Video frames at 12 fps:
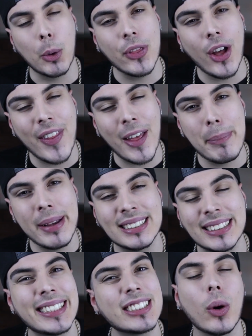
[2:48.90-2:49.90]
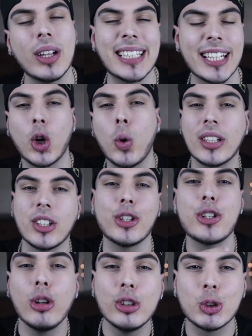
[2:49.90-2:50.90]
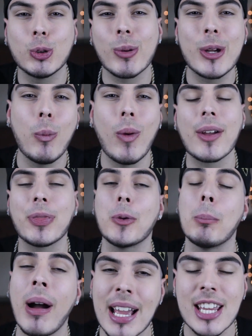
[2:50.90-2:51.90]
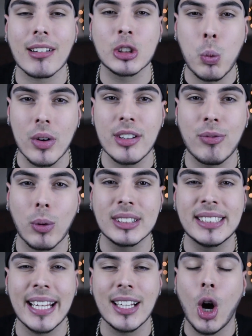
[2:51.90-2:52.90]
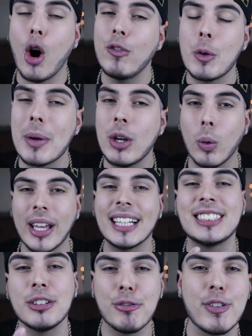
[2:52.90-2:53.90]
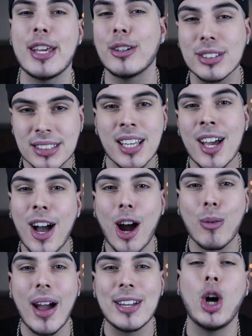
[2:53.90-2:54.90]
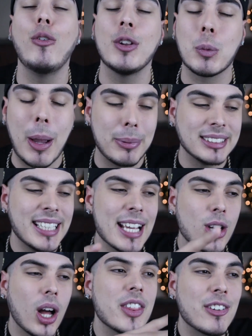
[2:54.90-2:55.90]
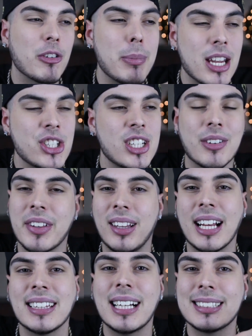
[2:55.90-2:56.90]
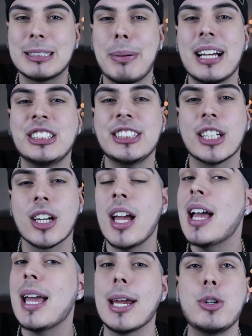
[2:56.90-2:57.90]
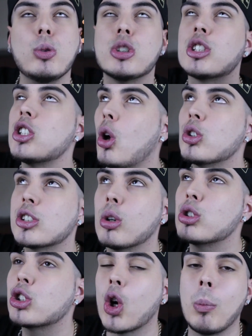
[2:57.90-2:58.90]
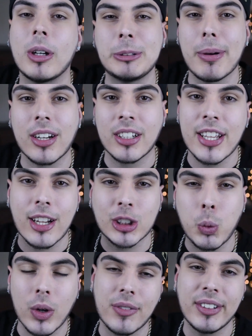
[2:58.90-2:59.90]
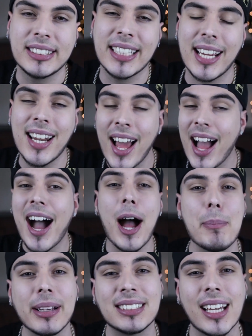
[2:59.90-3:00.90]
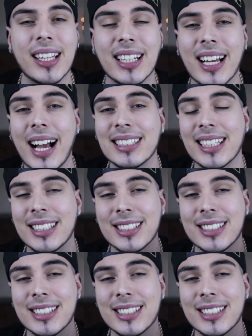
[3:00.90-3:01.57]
with all that being said, let's go ahead and take a quick little YouTube rewind through my year 2014. Hopefully we don't catch the feels, all right? And hopefully we're able to take all the information, everything like that this past year and do so, so, so much better in the year 2015. I'm excited, guys. I